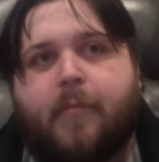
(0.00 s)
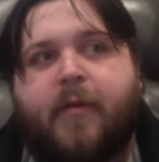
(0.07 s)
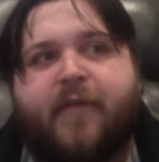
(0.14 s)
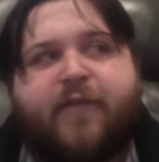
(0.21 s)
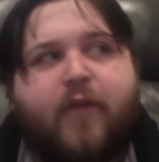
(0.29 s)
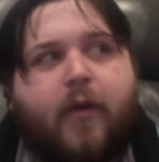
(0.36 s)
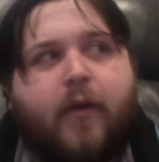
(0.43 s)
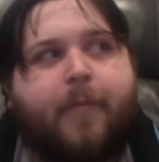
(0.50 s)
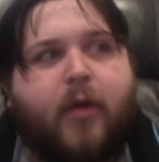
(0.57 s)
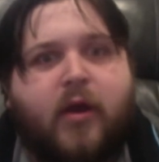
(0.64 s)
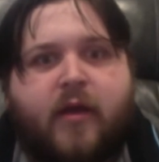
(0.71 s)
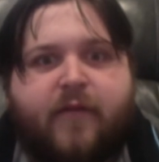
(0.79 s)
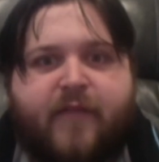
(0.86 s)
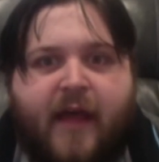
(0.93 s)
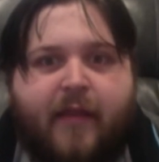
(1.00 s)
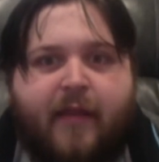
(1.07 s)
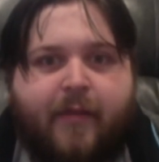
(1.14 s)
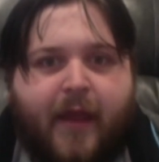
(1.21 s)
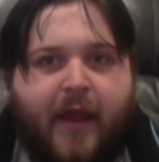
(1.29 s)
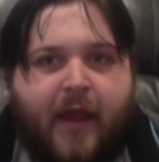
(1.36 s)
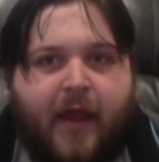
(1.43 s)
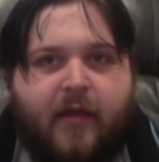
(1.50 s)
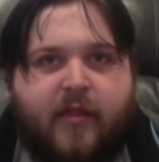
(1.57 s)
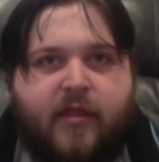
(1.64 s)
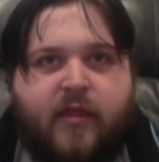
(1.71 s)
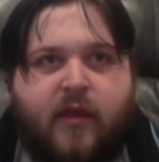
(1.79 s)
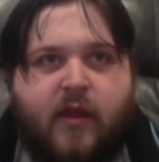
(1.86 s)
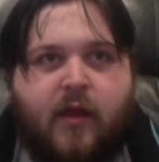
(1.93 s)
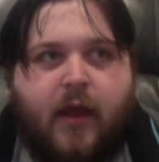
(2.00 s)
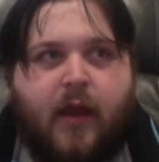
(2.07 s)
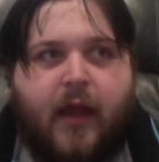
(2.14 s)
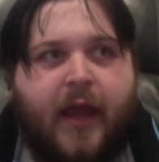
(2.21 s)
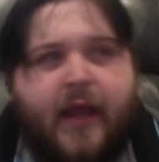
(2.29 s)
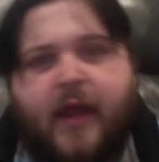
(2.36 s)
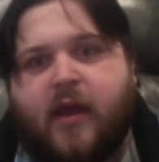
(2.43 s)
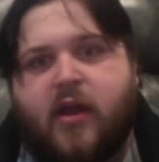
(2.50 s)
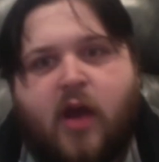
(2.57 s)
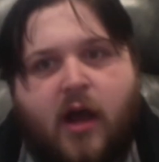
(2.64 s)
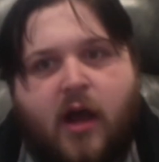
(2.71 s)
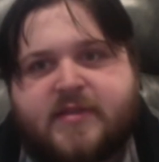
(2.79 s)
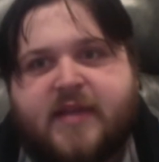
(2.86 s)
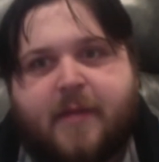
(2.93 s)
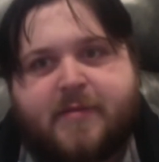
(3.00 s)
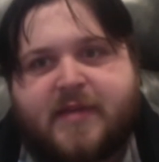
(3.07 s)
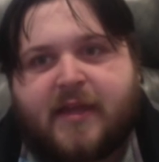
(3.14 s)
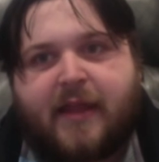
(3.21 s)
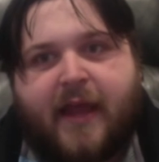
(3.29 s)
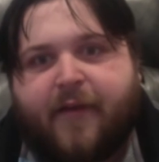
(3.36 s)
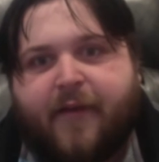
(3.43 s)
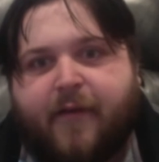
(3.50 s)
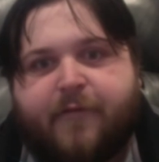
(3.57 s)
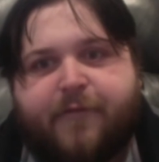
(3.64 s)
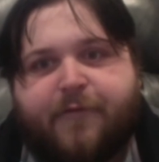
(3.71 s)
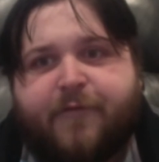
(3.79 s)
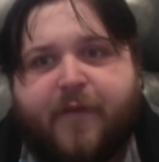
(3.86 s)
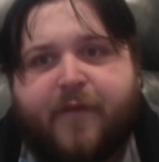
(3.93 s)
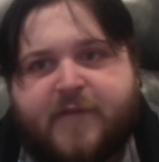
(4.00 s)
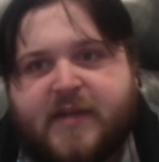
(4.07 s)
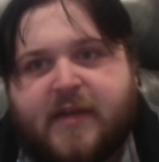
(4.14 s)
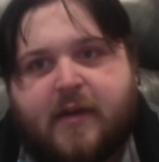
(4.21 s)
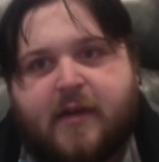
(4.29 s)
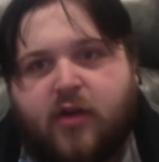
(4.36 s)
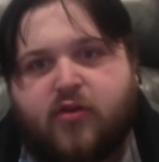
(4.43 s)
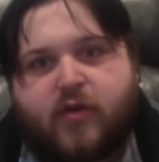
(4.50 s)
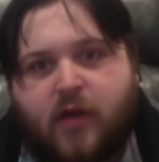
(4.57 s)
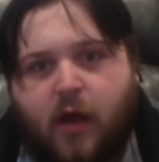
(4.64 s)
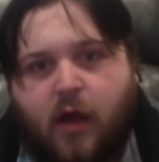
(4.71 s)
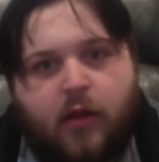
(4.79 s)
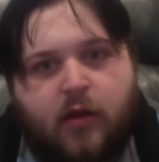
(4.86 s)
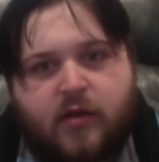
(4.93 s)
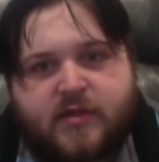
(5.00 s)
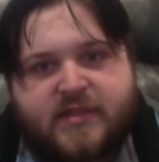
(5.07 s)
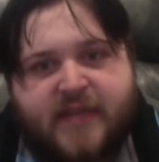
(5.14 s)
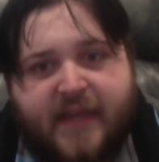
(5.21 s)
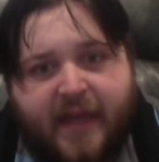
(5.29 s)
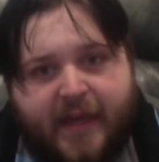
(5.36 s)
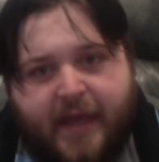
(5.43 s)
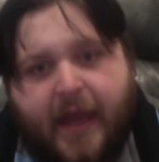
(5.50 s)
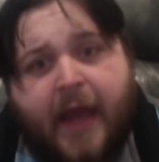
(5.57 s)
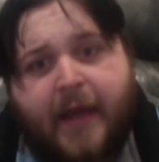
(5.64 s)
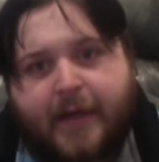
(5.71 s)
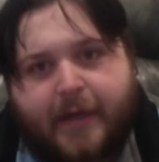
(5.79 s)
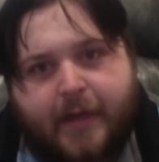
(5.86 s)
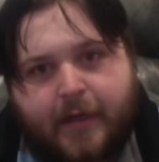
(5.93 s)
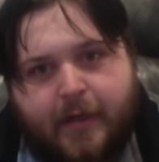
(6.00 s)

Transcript: But for a book of that length, it can cost up to like $1,500 to get it edited.